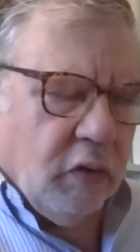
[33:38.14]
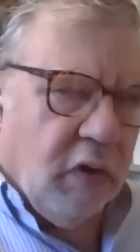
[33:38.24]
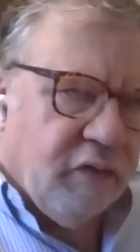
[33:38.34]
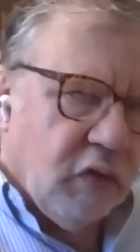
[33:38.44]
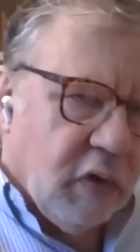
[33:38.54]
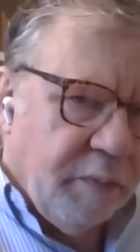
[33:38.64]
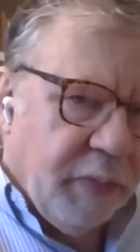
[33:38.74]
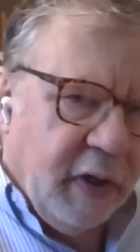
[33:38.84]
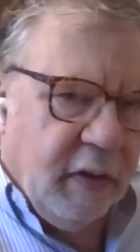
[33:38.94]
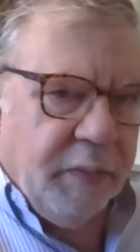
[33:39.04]
You have to
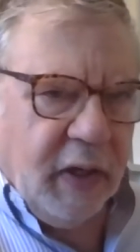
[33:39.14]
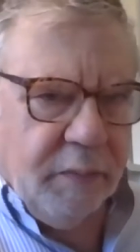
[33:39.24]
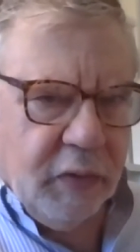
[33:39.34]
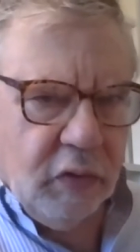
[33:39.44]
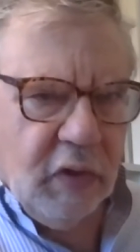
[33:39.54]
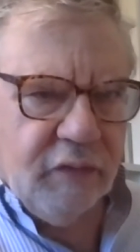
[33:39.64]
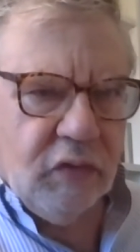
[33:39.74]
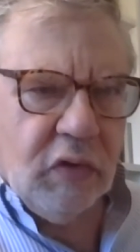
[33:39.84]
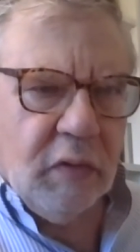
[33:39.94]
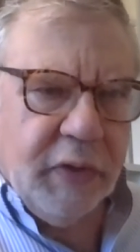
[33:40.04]
compare the paper. You have
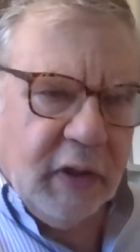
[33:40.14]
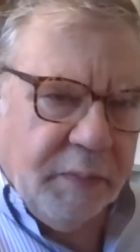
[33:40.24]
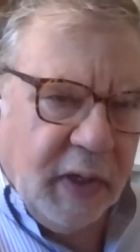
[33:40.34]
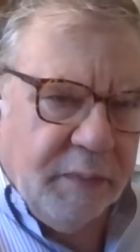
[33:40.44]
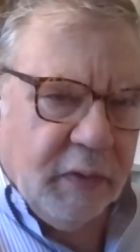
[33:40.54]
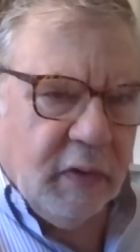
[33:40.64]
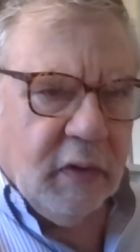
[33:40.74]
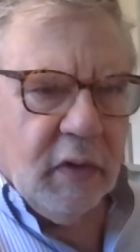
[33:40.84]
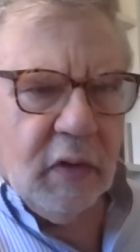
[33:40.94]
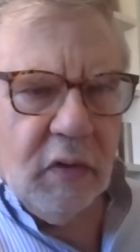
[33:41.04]
to compare the paper
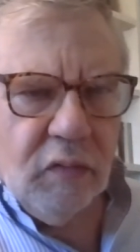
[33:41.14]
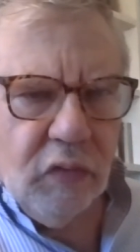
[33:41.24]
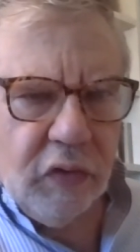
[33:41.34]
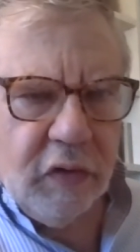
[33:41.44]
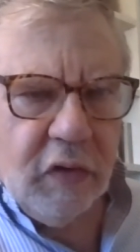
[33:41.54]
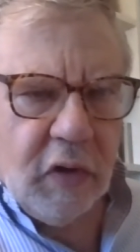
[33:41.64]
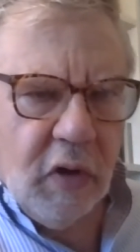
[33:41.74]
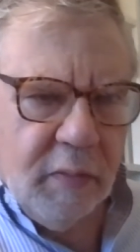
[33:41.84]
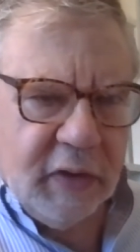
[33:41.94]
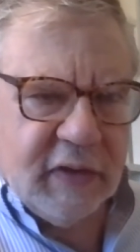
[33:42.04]
with the
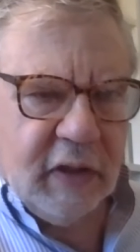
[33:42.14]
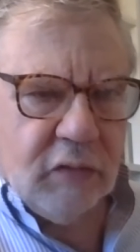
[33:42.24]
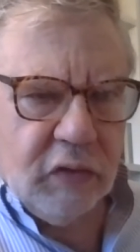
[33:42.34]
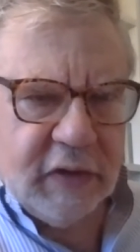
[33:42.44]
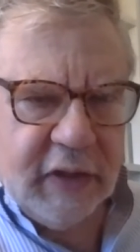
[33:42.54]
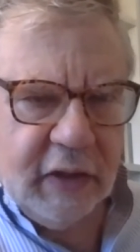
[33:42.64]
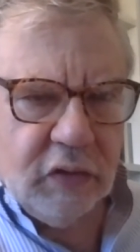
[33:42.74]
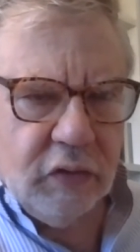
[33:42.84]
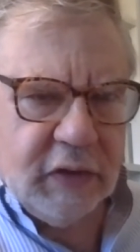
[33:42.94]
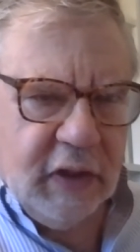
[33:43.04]
comments that were
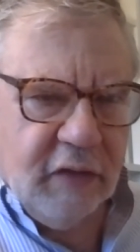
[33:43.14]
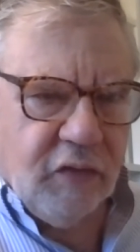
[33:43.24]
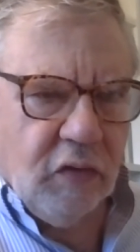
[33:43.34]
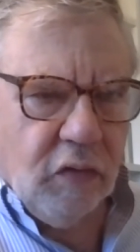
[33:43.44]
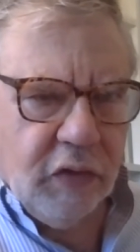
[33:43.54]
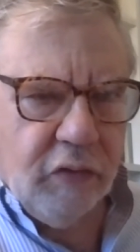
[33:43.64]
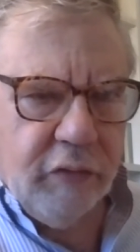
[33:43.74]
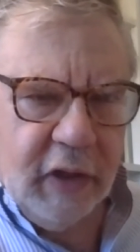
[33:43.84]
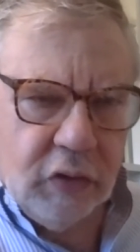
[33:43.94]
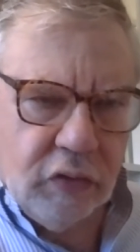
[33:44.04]
sent to see if the author
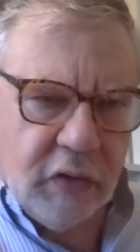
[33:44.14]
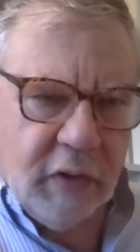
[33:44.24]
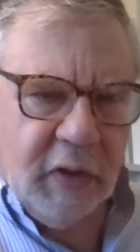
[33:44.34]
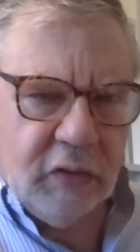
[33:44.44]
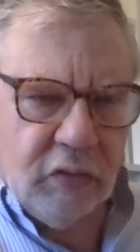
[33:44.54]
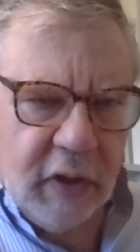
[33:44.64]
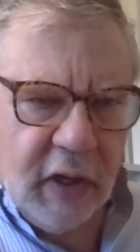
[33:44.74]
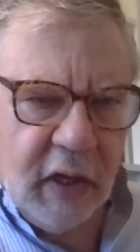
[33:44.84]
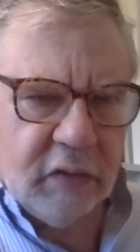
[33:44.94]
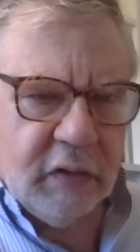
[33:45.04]
really took them into
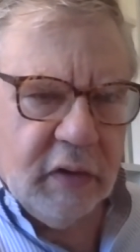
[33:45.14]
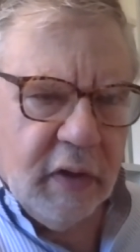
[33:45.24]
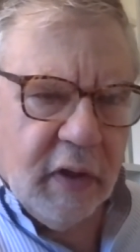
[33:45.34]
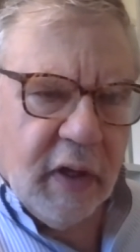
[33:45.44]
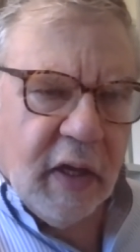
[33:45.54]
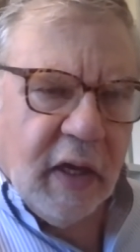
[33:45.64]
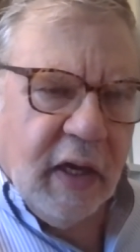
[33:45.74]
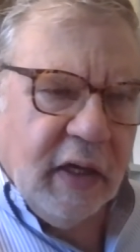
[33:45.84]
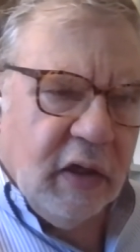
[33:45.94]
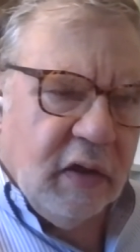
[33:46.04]
account.
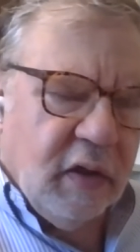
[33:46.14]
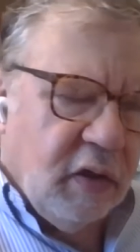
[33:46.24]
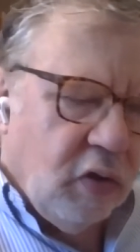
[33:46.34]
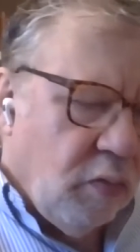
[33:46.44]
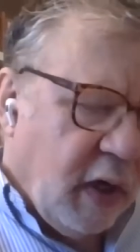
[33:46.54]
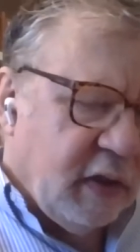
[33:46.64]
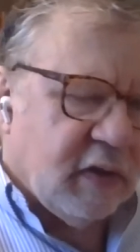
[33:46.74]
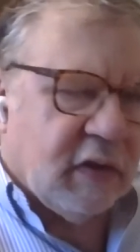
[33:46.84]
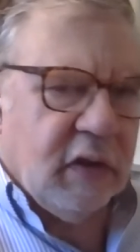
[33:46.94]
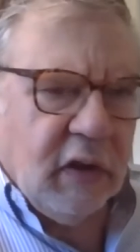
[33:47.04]
And you might
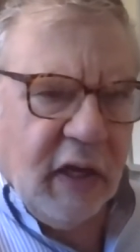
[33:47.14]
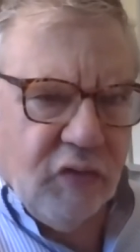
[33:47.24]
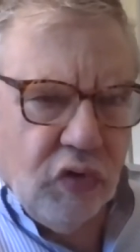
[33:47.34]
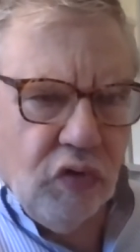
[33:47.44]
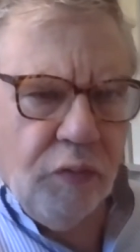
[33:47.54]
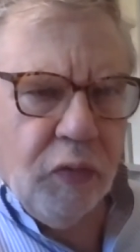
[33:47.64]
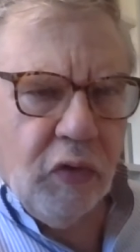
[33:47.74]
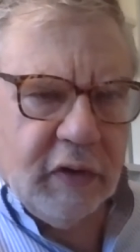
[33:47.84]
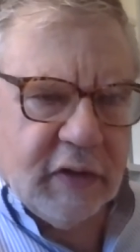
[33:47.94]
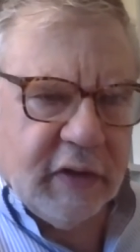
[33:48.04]
still have new
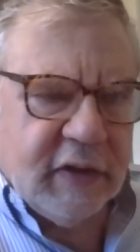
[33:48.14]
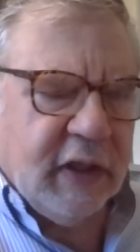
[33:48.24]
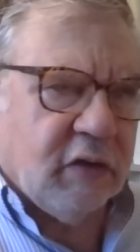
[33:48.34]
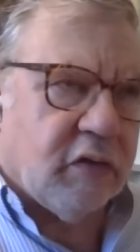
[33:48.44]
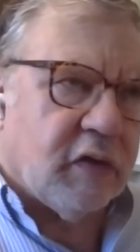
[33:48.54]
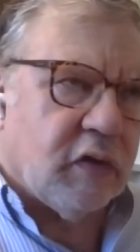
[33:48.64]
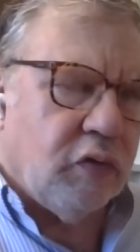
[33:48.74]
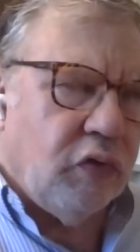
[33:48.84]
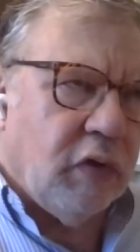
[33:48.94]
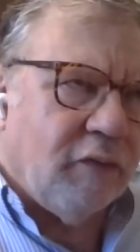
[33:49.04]
points, etc.
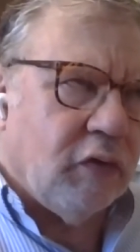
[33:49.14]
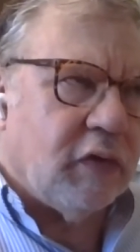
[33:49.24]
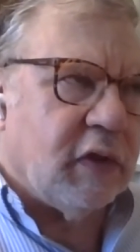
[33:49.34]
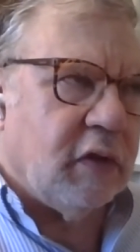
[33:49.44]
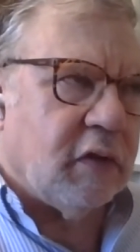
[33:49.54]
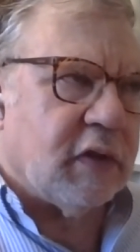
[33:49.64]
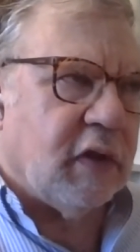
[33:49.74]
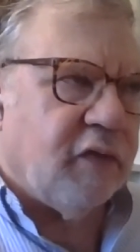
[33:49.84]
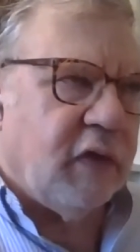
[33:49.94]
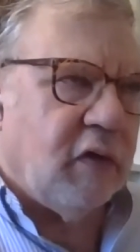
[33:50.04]
So you have to see
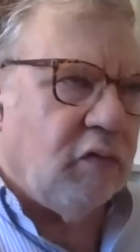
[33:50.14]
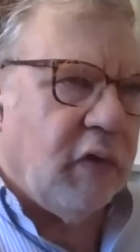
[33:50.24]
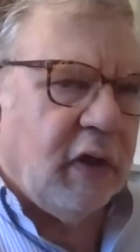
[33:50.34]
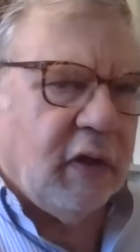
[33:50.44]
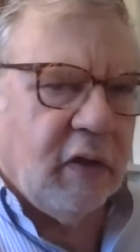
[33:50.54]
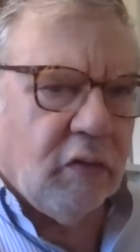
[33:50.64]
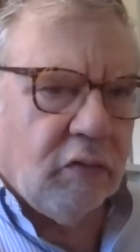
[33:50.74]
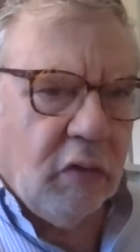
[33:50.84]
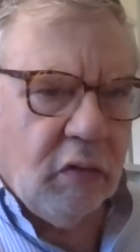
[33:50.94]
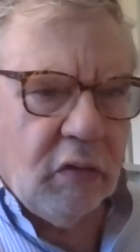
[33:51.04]
yourself in a way in the
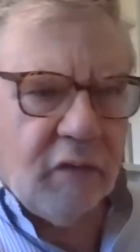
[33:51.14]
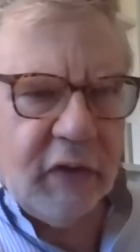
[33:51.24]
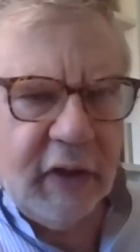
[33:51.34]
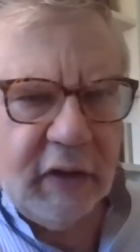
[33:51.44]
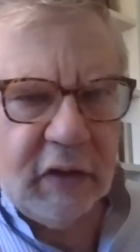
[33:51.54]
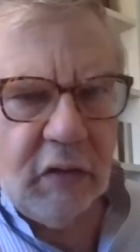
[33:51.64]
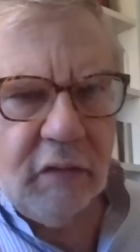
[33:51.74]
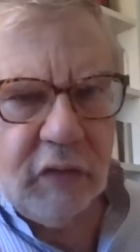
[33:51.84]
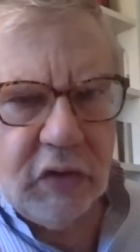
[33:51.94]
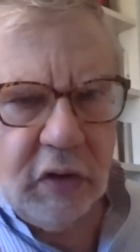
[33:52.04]
role of an editor
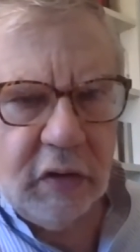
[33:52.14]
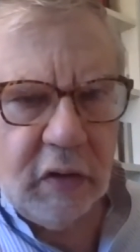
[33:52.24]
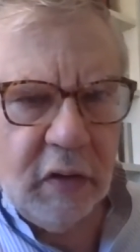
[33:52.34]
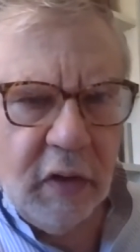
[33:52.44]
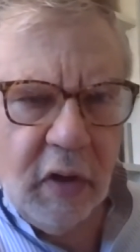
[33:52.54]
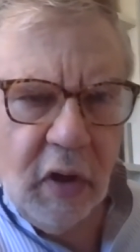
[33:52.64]
of a journal.